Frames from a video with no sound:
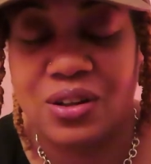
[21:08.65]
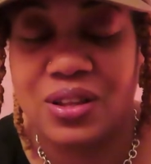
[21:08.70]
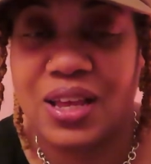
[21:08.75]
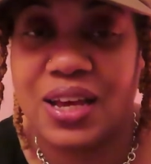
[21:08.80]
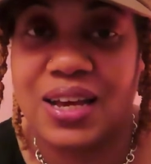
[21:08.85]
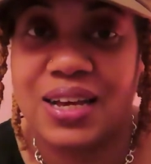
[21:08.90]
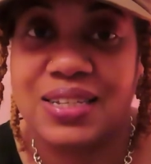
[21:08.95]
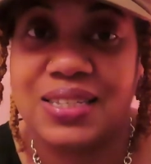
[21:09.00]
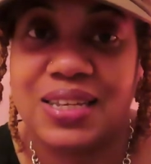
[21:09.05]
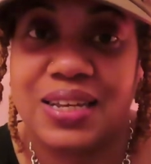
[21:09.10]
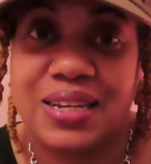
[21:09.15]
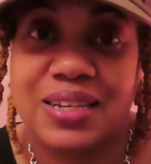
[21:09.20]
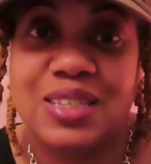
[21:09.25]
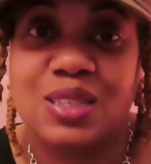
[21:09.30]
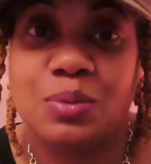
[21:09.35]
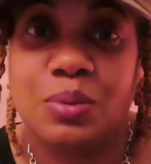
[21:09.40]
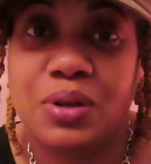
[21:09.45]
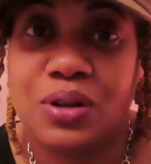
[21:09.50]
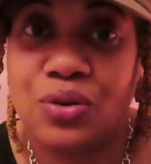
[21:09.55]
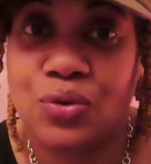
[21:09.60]
Like I said,
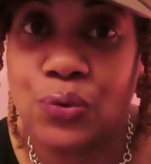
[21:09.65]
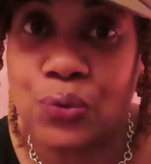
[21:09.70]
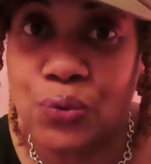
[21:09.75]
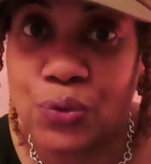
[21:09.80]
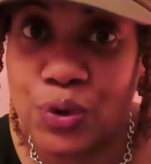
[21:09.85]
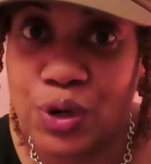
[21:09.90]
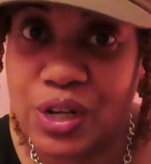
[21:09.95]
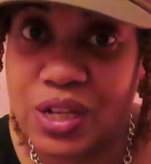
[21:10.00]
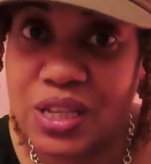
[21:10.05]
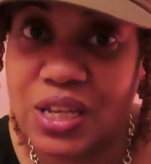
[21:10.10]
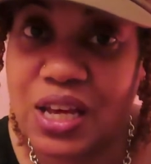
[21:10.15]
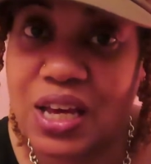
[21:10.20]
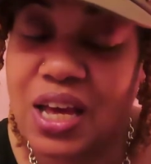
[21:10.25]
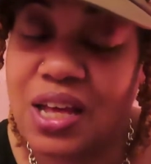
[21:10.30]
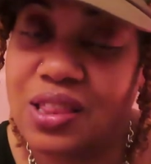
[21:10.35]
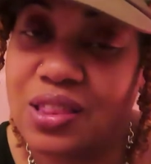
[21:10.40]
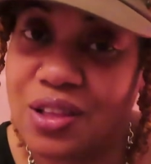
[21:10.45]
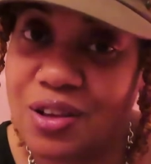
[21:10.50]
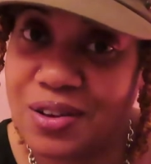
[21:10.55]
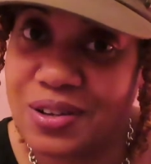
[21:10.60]
it's been a really
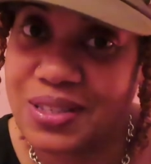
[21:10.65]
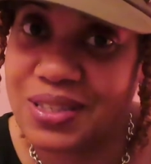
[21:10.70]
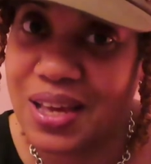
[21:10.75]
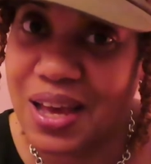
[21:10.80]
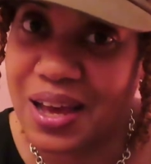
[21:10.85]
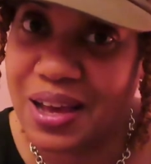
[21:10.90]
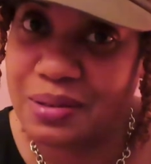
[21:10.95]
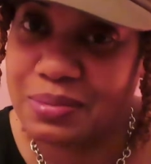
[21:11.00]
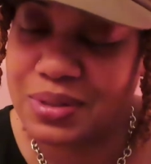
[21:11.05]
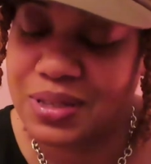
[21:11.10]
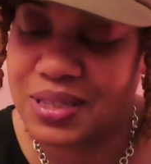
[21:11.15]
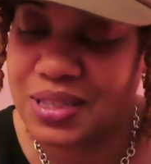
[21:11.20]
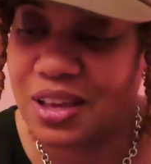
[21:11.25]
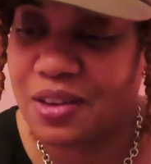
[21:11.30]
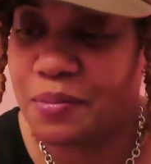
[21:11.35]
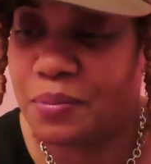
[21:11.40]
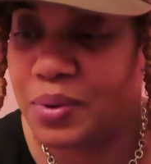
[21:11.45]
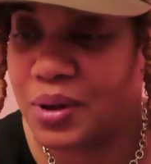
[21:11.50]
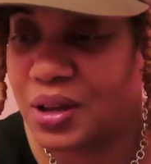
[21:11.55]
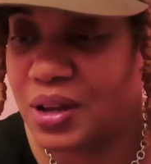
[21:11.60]
long time since
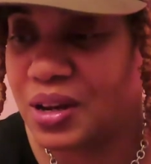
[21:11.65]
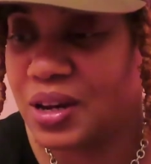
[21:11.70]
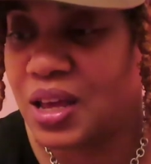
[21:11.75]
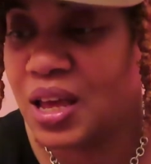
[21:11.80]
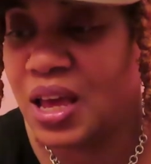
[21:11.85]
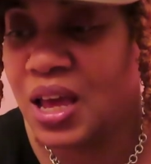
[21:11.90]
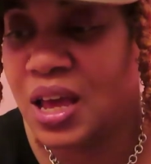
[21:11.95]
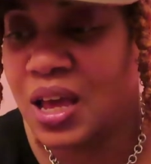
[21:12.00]
I've been